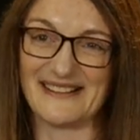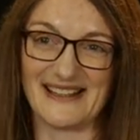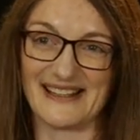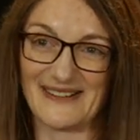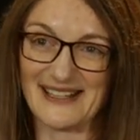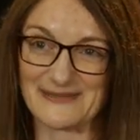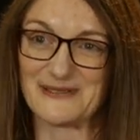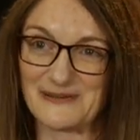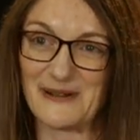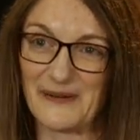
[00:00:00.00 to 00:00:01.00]

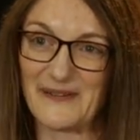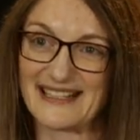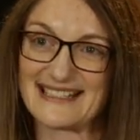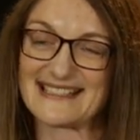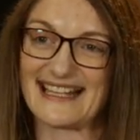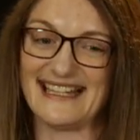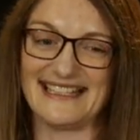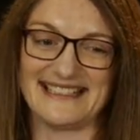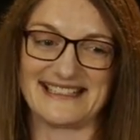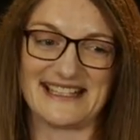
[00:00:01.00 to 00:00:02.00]
incredible poets,
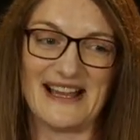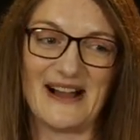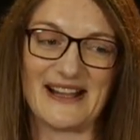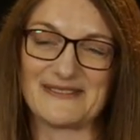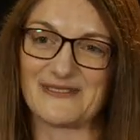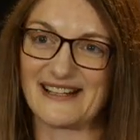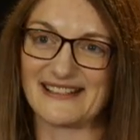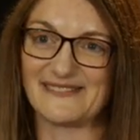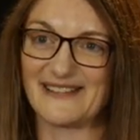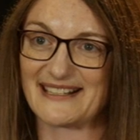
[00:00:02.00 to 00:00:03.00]
and I admire
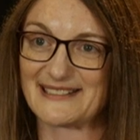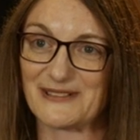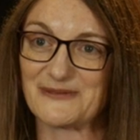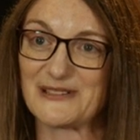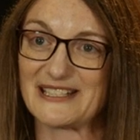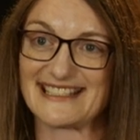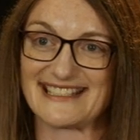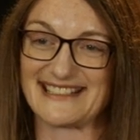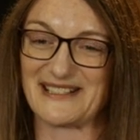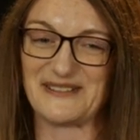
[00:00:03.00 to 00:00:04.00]
their work so much.
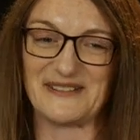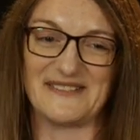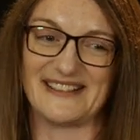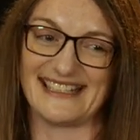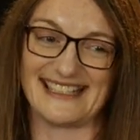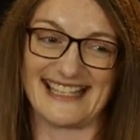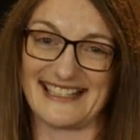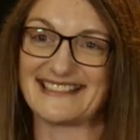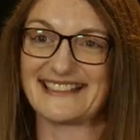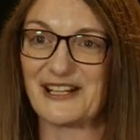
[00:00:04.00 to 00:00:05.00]
And so, I mean, I think
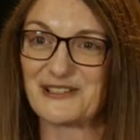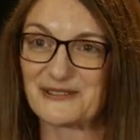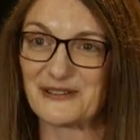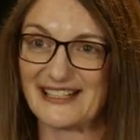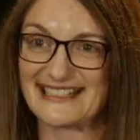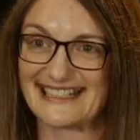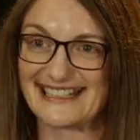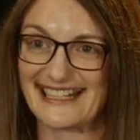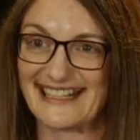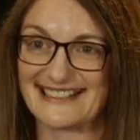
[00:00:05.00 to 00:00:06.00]
that's the overriding
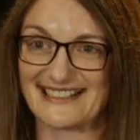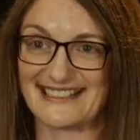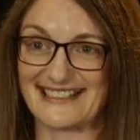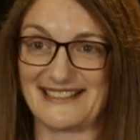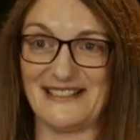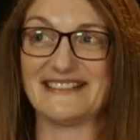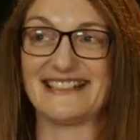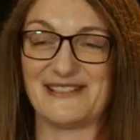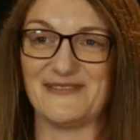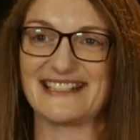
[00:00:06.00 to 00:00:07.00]
thing, is just
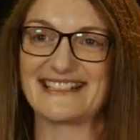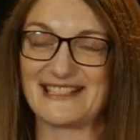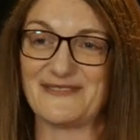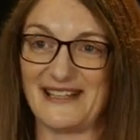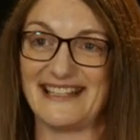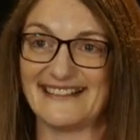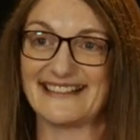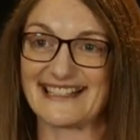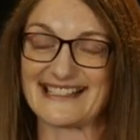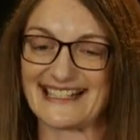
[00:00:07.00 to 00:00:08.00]
astonishment to be on this